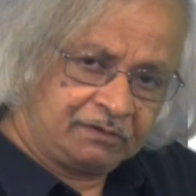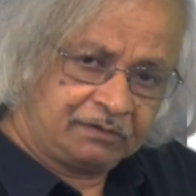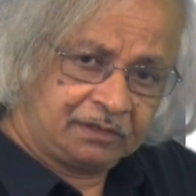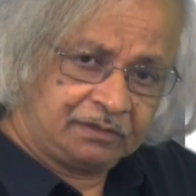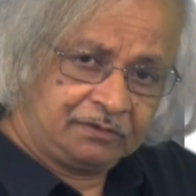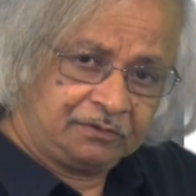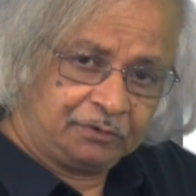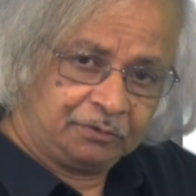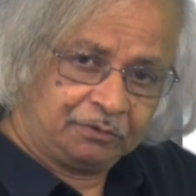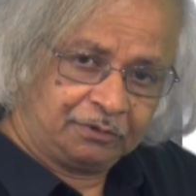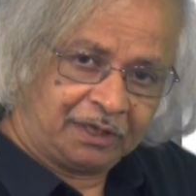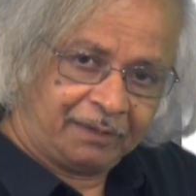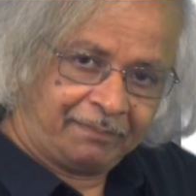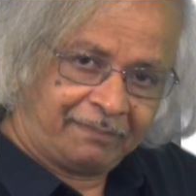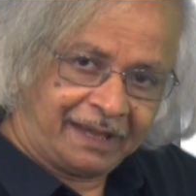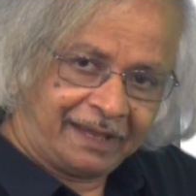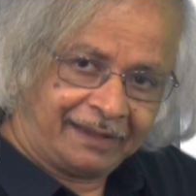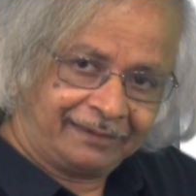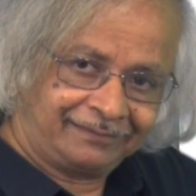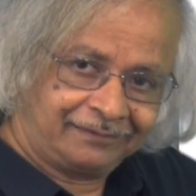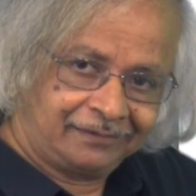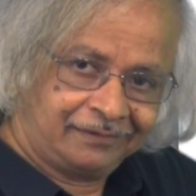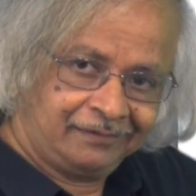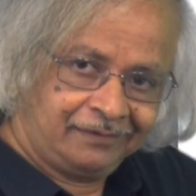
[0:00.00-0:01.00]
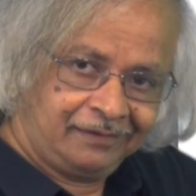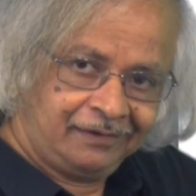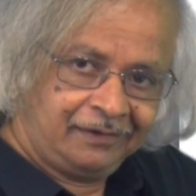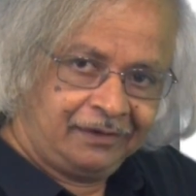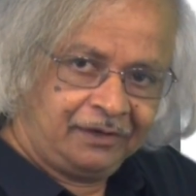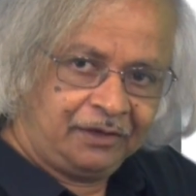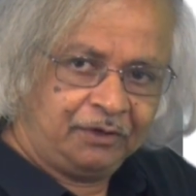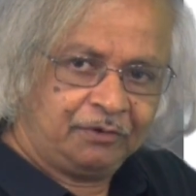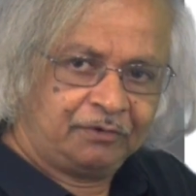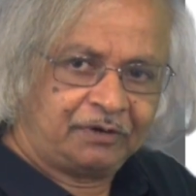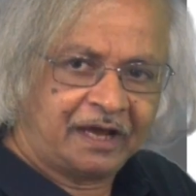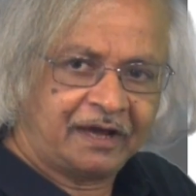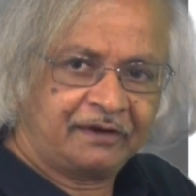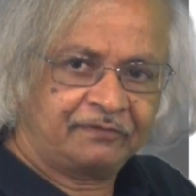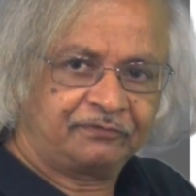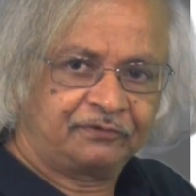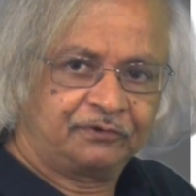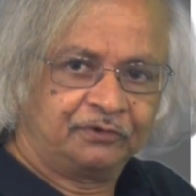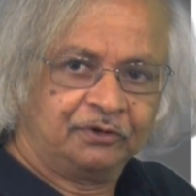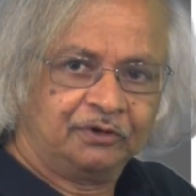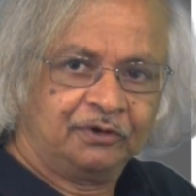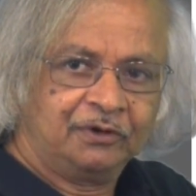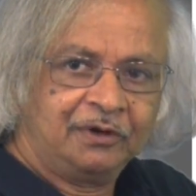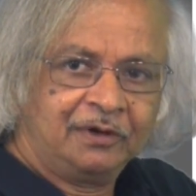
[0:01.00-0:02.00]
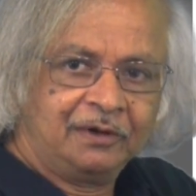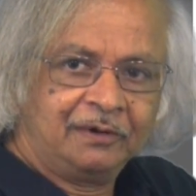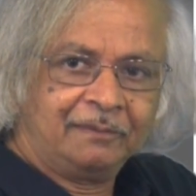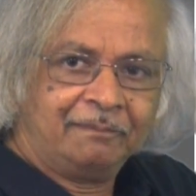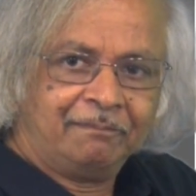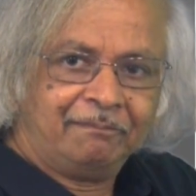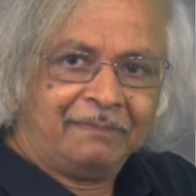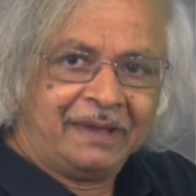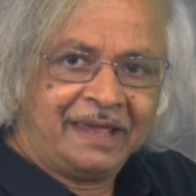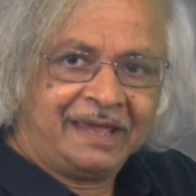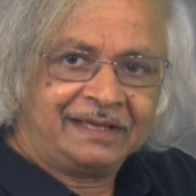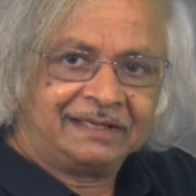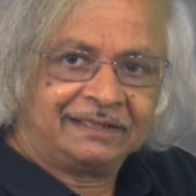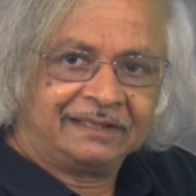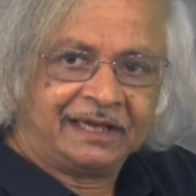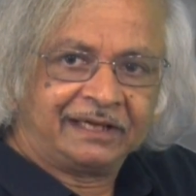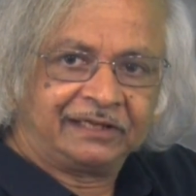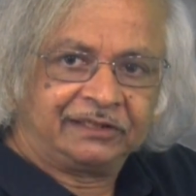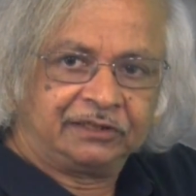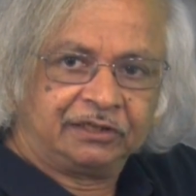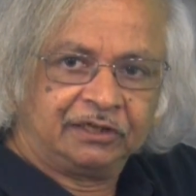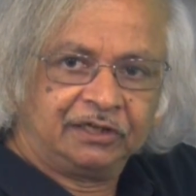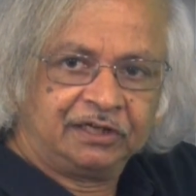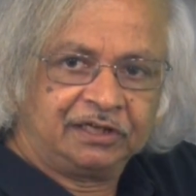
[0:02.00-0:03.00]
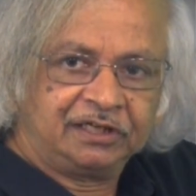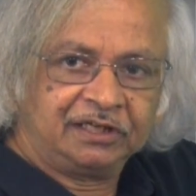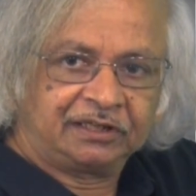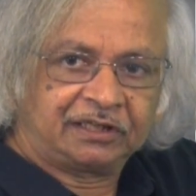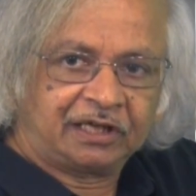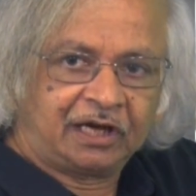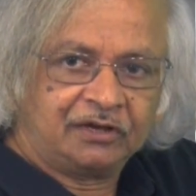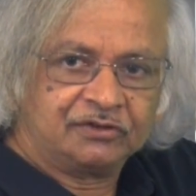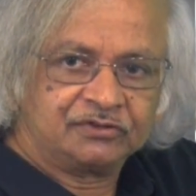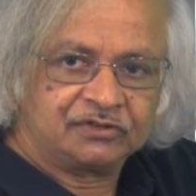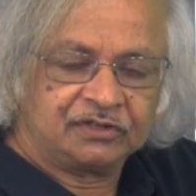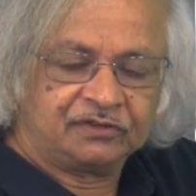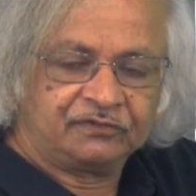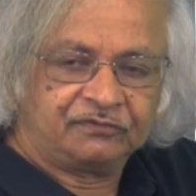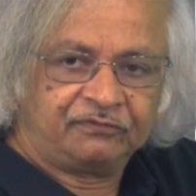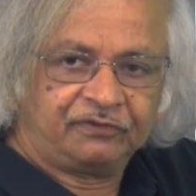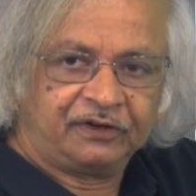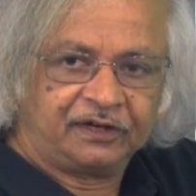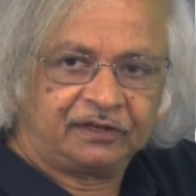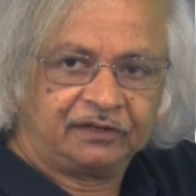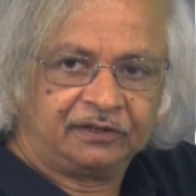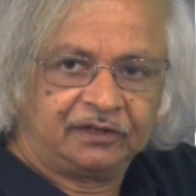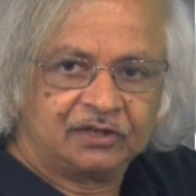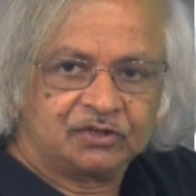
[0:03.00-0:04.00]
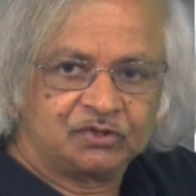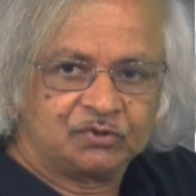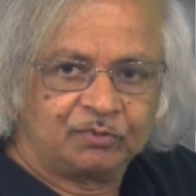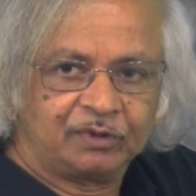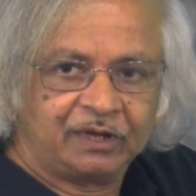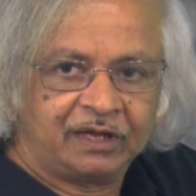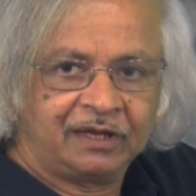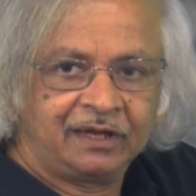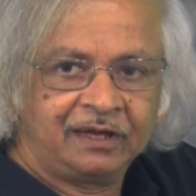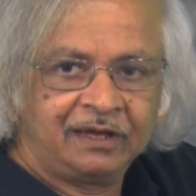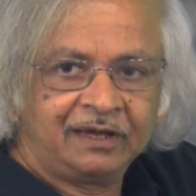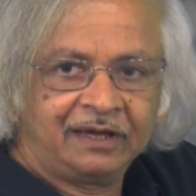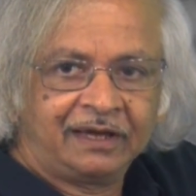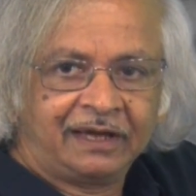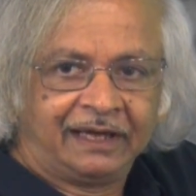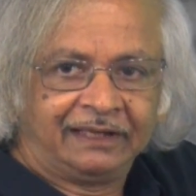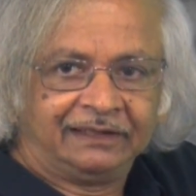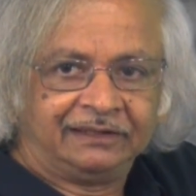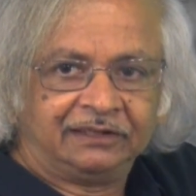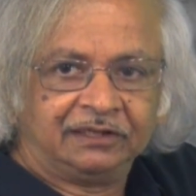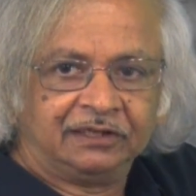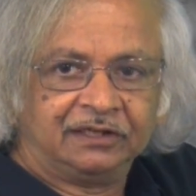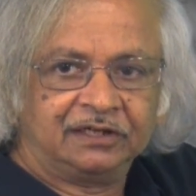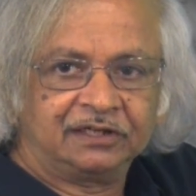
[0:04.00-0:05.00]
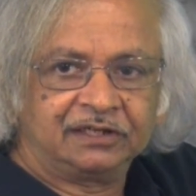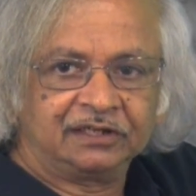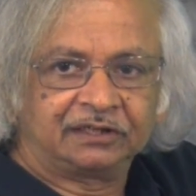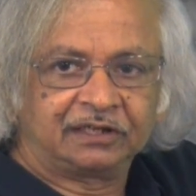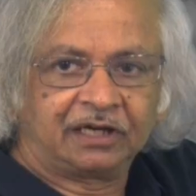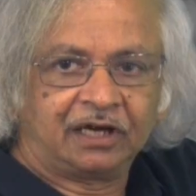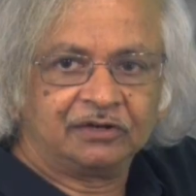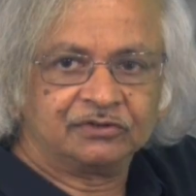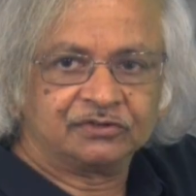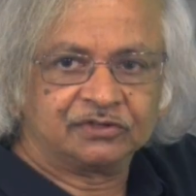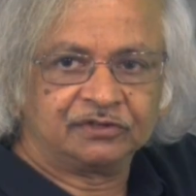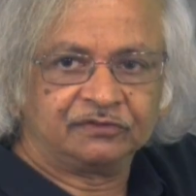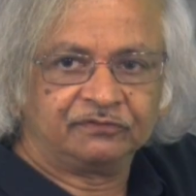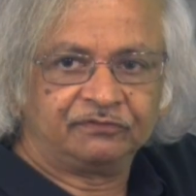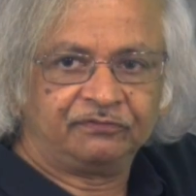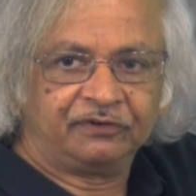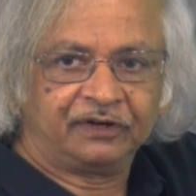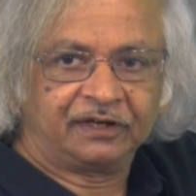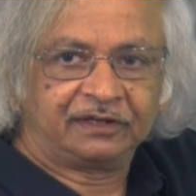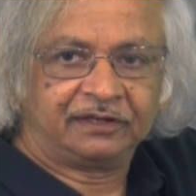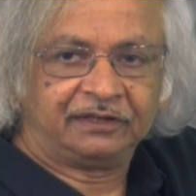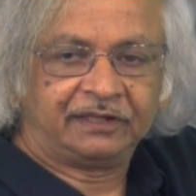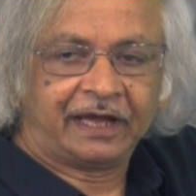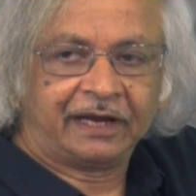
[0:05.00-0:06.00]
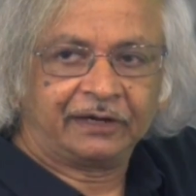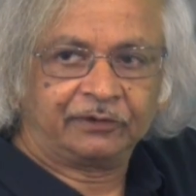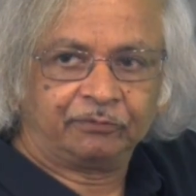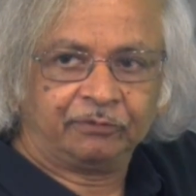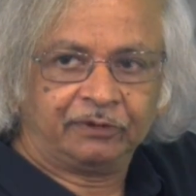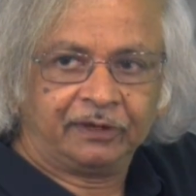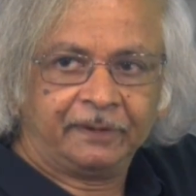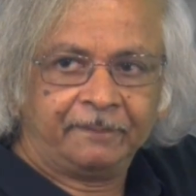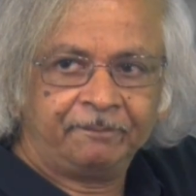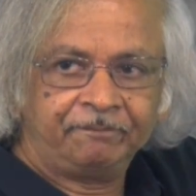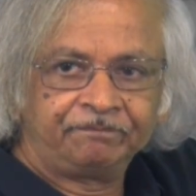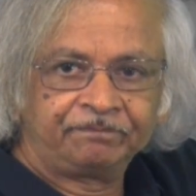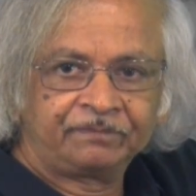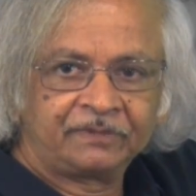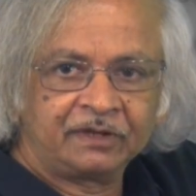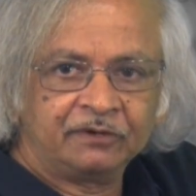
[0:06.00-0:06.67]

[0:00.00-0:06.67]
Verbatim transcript: you can do the math. You'd have to make like 30,000 fit this way and 30,000 fit that way,